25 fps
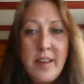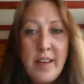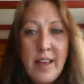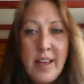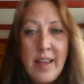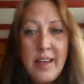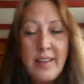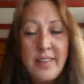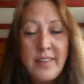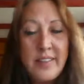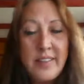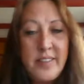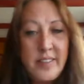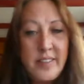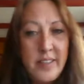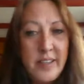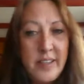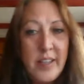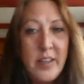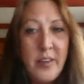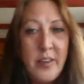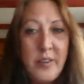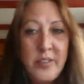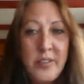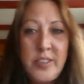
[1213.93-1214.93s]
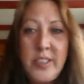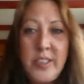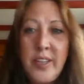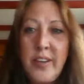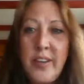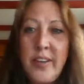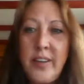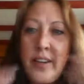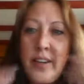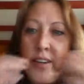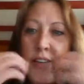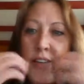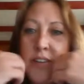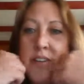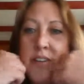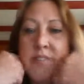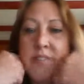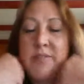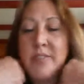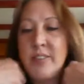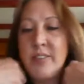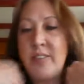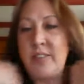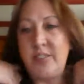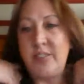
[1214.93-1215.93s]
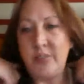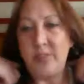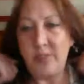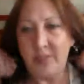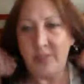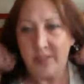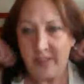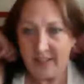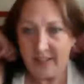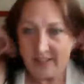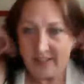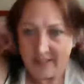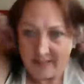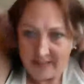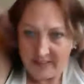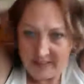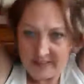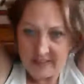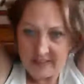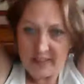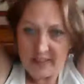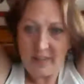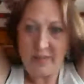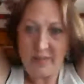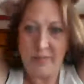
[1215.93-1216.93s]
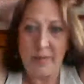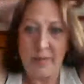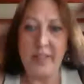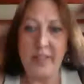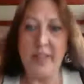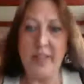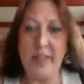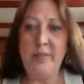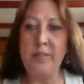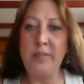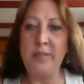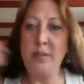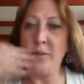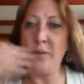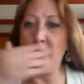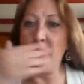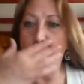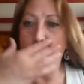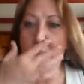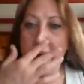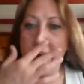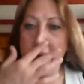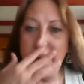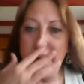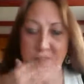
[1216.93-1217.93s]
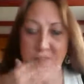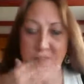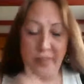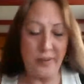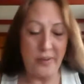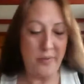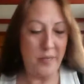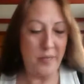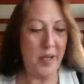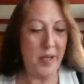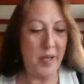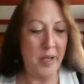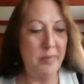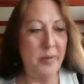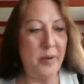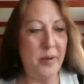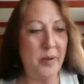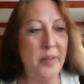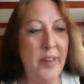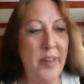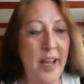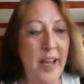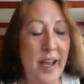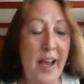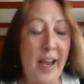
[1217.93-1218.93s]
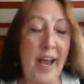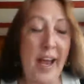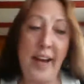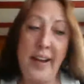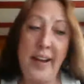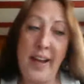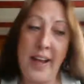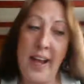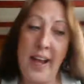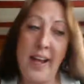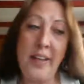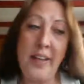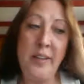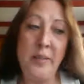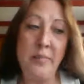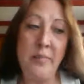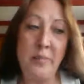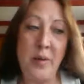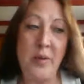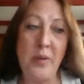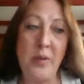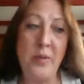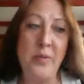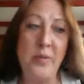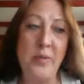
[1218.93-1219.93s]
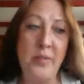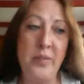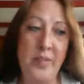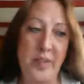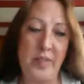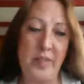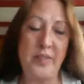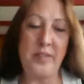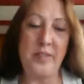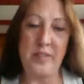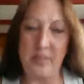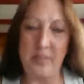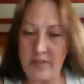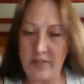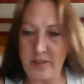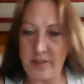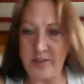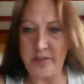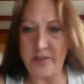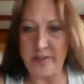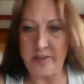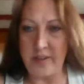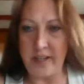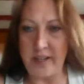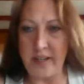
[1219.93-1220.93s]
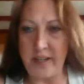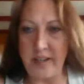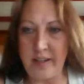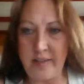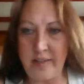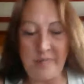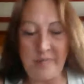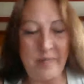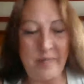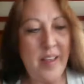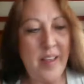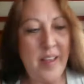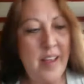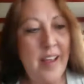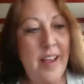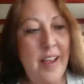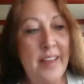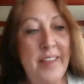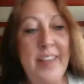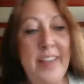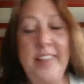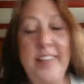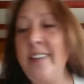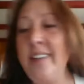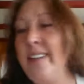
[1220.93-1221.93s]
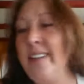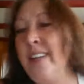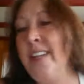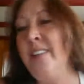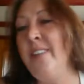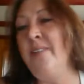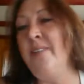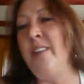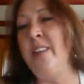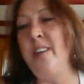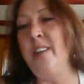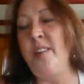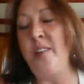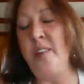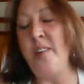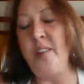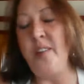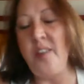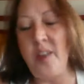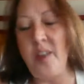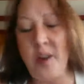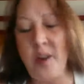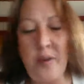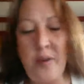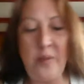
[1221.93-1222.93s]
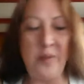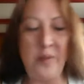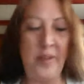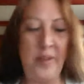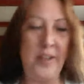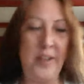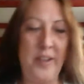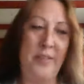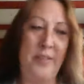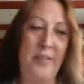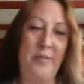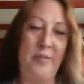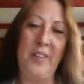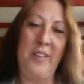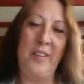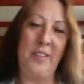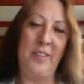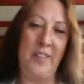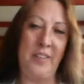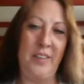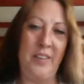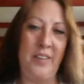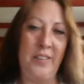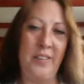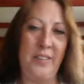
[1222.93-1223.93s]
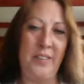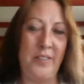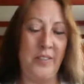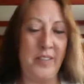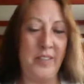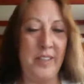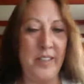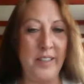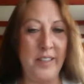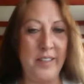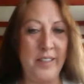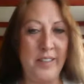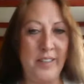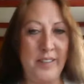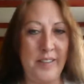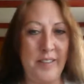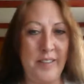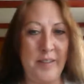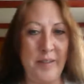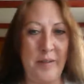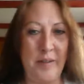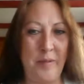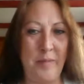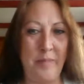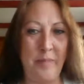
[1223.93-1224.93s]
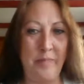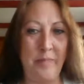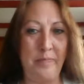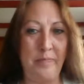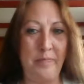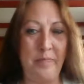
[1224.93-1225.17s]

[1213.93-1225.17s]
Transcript: and, you know, sharing our different stories and stuff. But there were quite a few people that had the Mohs surgery that didn't even know that there was an alternate, what